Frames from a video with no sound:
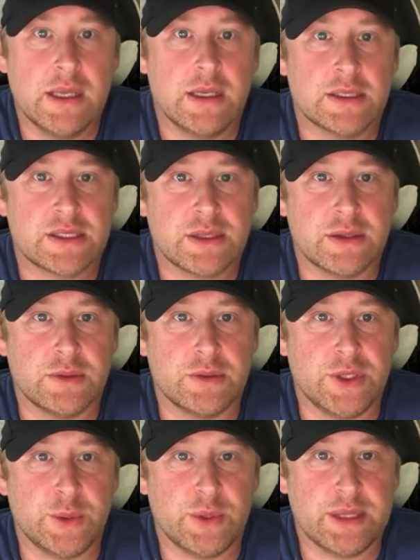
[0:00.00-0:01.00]
So
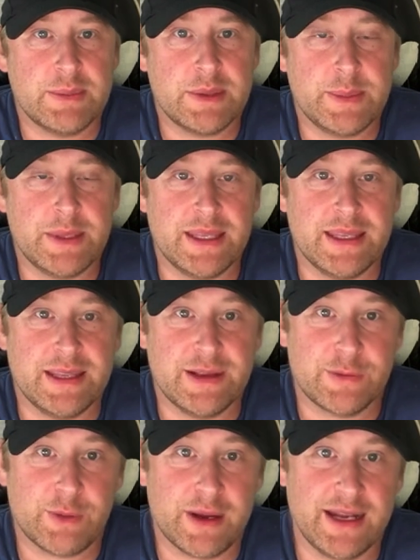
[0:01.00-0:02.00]
do you want them to be
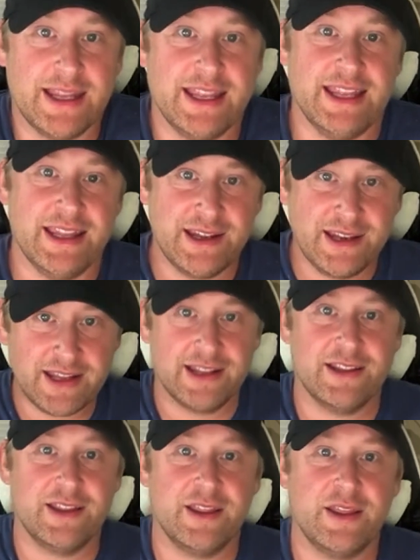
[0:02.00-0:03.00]
right in
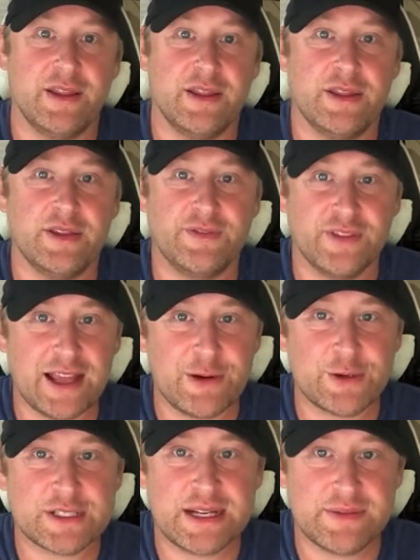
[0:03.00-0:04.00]
the
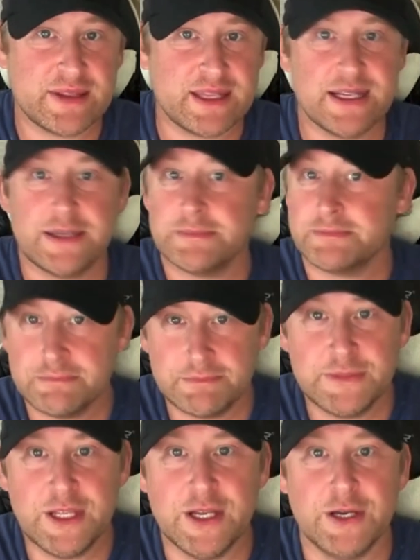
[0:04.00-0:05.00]
flowers and everything?
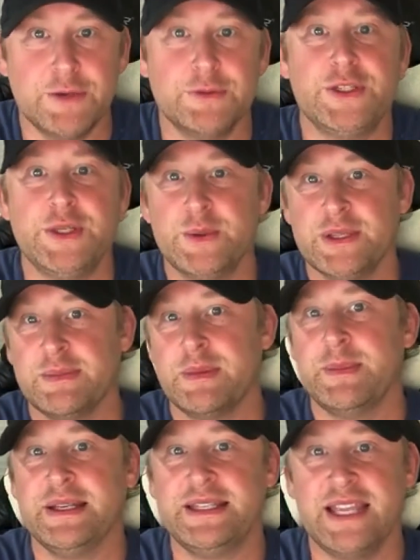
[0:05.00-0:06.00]
No. Do you want them to
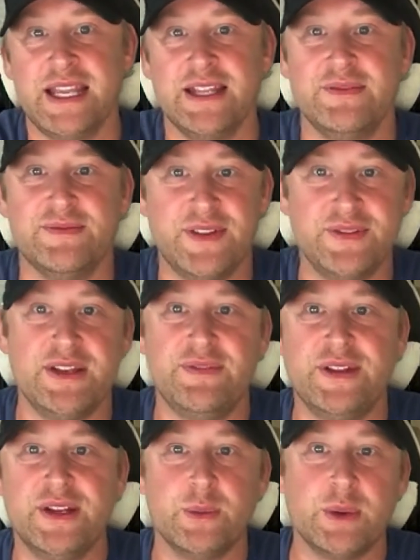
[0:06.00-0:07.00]
be 10, 15
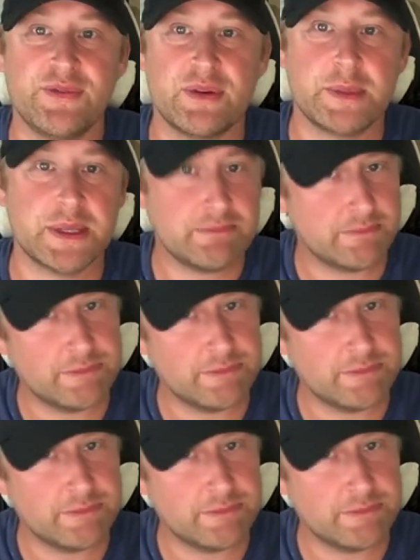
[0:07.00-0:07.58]
feet away from it?